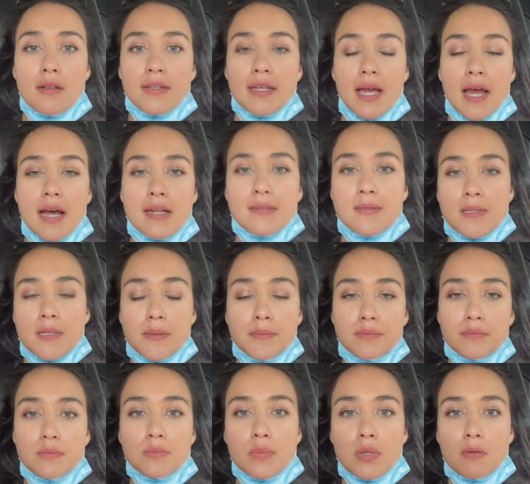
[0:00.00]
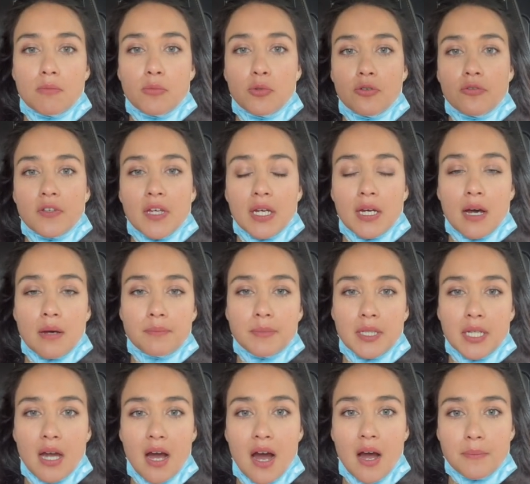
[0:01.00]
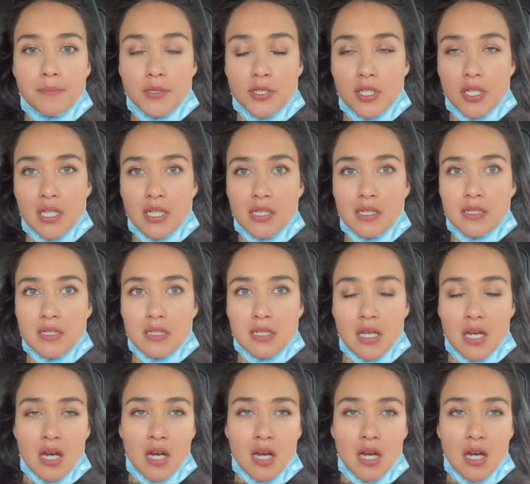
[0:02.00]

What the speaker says: They had some moving company options.